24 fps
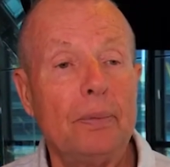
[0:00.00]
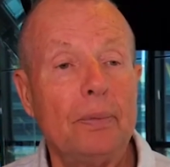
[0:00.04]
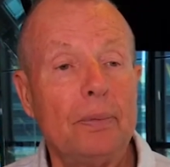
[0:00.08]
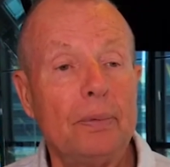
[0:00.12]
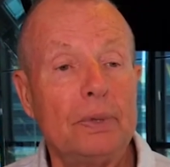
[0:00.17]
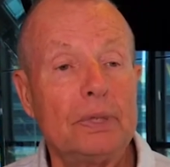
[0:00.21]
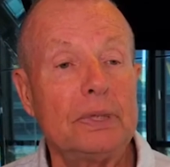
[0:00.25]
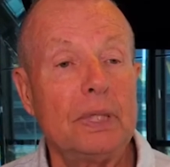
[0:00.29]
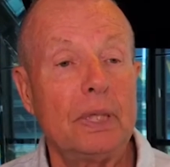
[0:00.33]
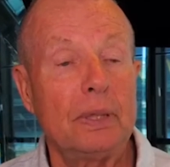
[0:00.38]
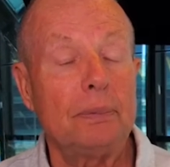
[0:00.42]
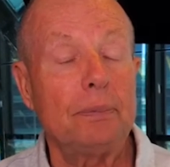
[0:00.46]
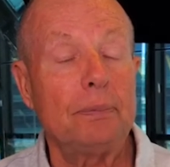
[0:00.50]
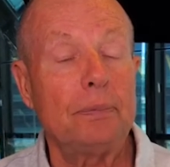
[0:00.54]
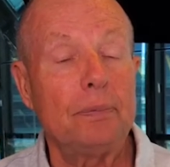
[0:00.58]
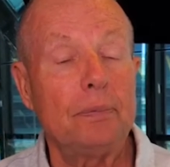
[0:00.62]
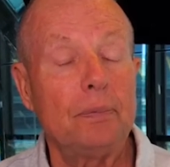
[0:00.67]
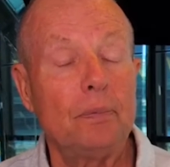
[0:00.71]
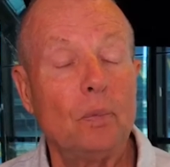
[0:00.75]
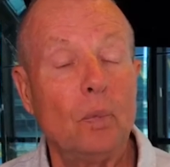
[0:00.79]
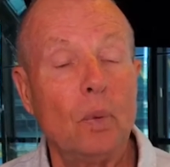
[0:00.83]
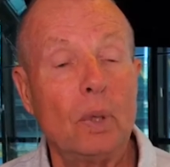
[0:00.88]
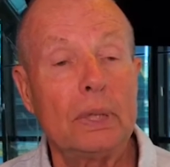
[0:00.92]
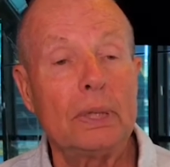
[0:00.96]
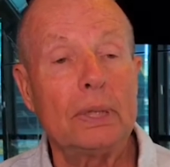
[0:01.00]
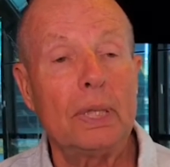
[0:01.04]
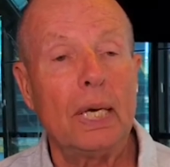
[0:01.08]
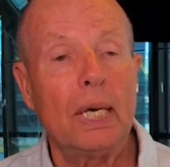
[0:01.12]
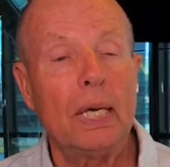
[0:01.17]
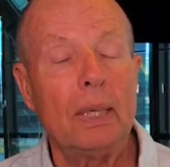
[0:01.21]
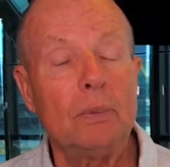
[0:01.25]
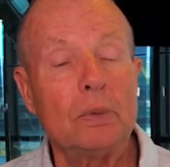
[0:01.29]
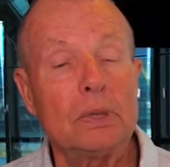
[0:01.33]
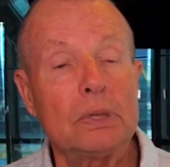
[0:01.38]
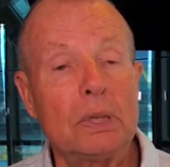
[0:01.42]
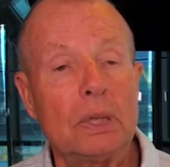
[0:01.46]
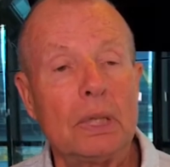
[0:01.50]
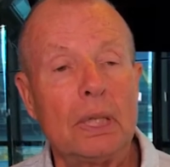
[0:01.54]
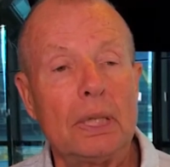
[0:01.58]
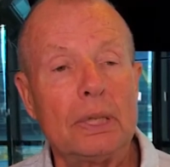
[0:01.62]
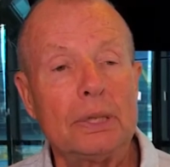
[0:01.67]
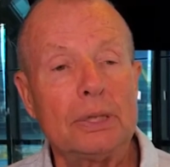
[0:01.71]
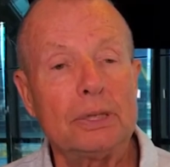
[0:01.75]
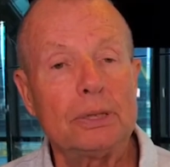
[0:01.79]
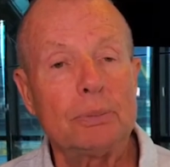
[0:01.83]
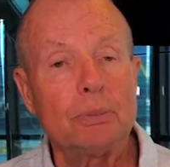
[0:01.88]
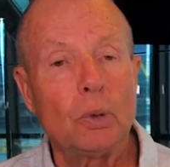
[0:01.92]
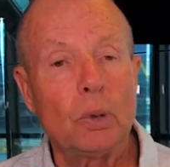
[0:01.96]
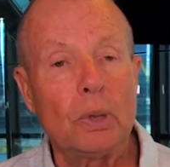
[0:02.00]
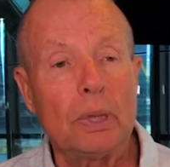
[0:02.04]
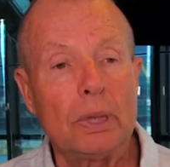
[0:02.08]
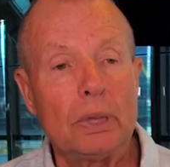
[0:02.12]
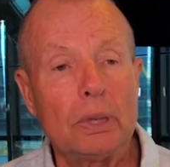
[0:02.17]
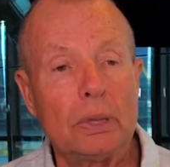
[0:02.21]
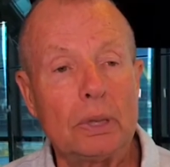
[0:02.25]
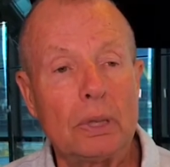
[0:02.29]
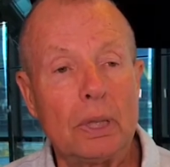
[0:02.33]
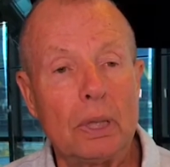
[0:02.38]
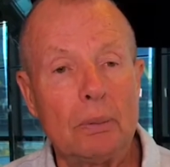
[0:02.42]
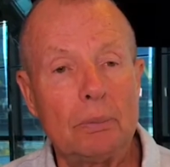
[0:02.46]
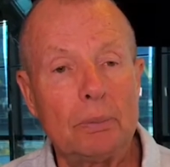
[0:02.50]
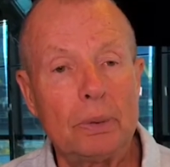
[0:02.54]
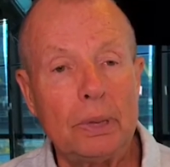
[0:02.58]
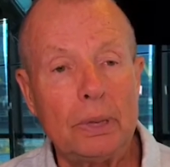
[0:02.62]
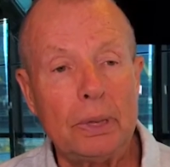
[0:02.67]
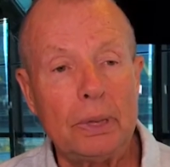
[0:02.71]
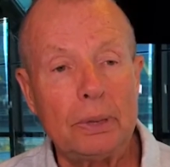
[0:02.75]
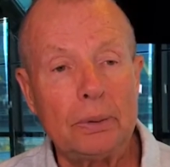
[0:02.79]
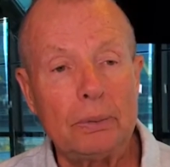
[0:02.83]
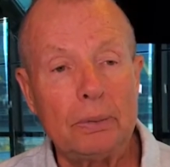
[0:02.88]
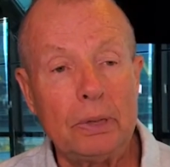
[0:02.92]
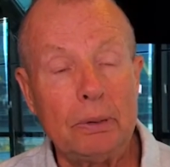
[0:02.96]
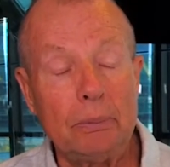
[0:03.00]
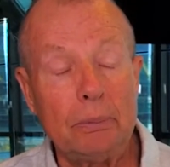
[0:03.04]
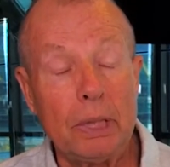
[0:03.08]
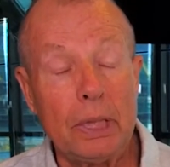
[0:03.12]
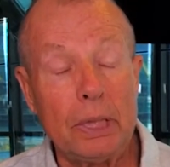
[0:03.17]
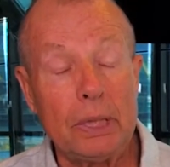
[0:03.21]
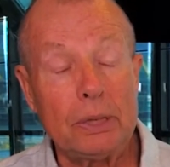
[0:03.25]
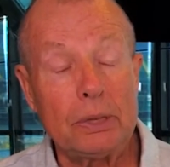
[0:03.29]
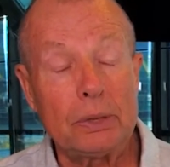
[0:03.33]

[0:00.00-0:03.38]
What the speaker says: which at one time was the largest sporting goods company in Green Bay,